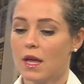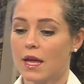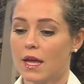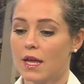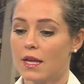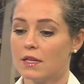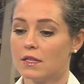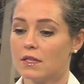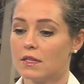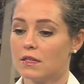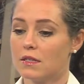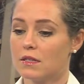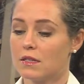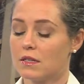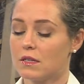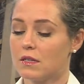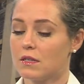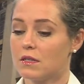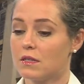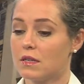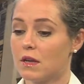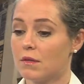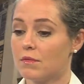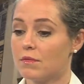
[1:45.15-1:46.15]
Is it
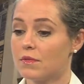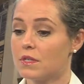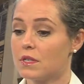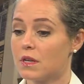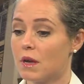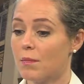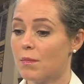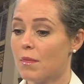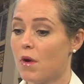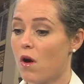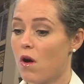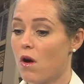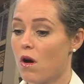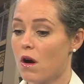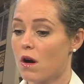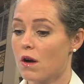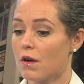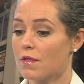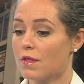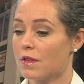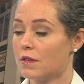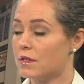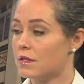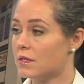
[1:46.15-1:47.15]
some
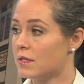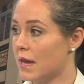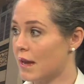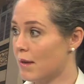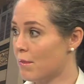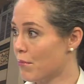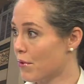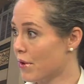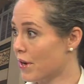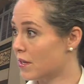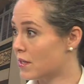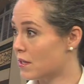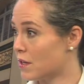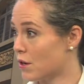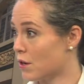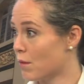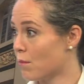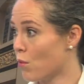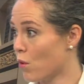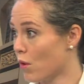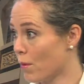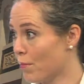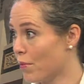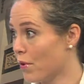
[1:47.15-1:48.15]
are the same breeds that are
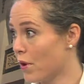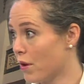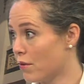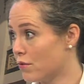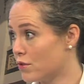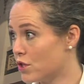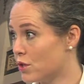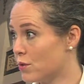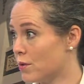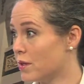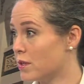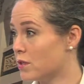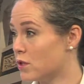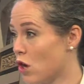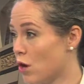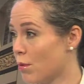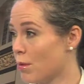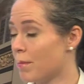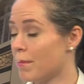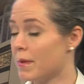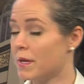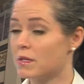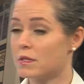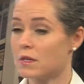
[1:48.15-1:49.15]
more prone to it,
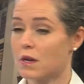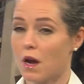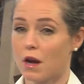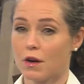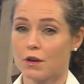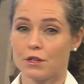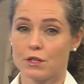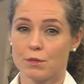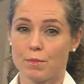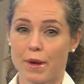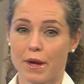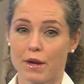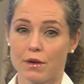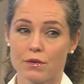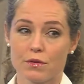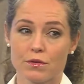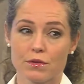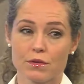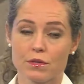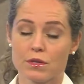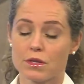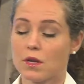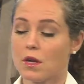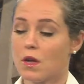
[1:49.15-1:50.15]
Dobermans, Cocker
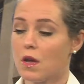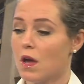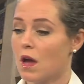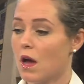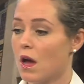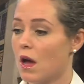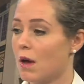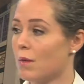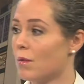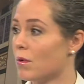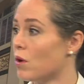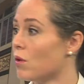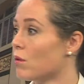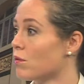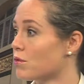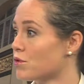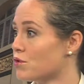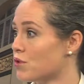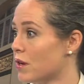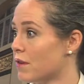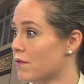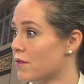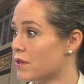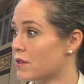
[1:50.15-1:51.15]
Spaniels, Golden
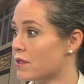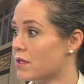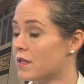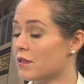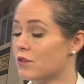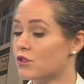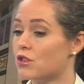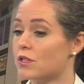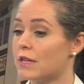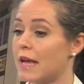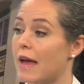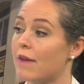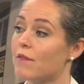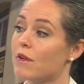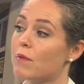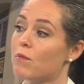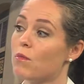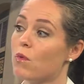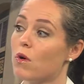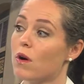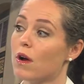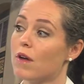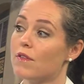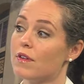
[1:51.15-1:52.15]
Retrievers. They're just having
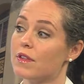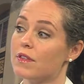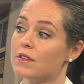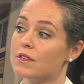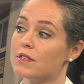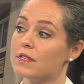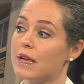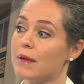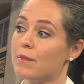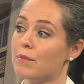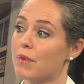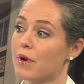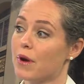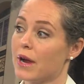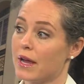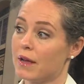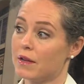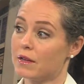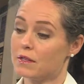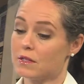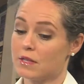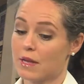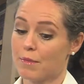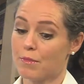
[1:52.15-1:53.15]
more of it, same
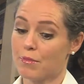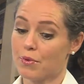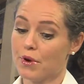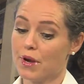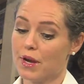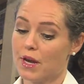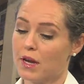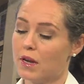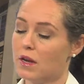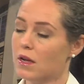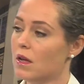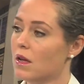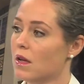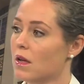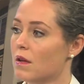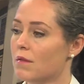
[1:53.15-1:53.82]
breed.